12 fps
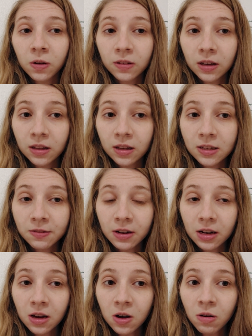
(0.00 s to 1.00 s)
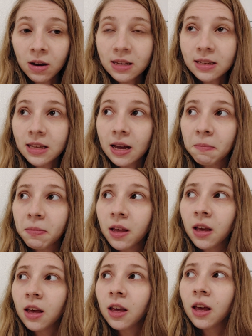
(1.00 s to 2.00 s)
Contini's video is that
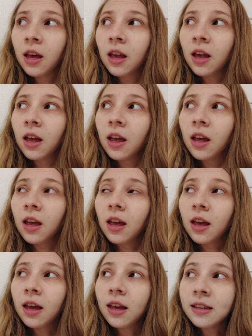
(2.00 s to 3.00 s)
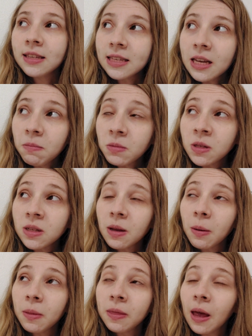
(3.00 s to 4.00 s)
it seems
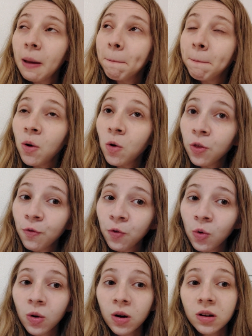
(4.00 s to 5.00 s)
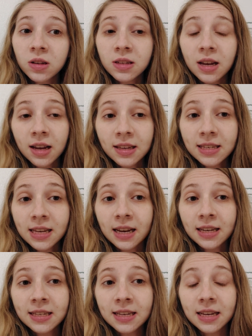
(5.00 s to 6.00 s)
that both 4s and
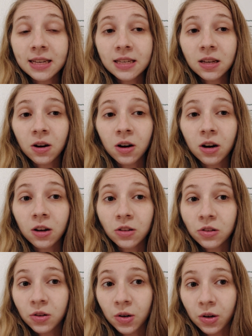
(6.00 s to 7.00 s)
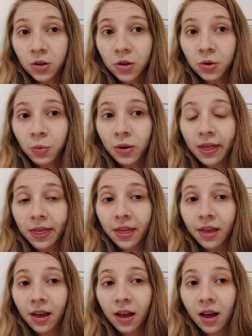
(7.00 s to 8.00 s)
6s are concerned with
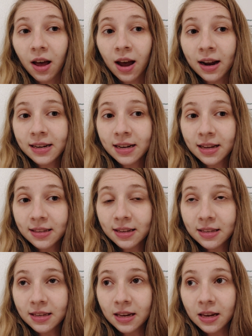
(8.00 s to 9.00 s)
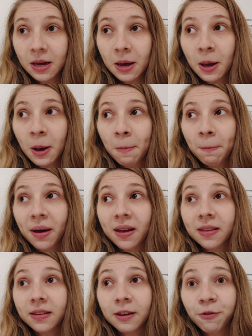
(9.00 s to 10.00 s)
identity, but
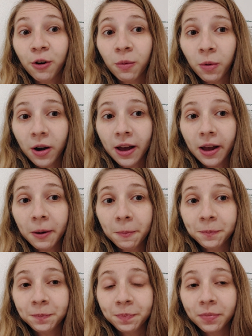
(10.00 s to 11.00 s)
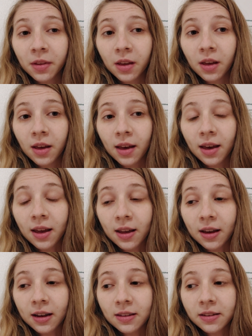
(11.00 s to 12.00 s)
in a different way.
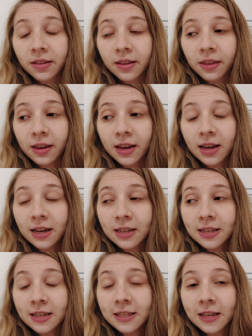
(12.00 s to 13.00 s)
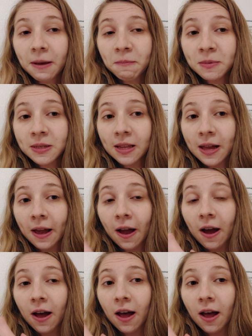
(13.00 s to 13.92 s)
And the thing is, it seems like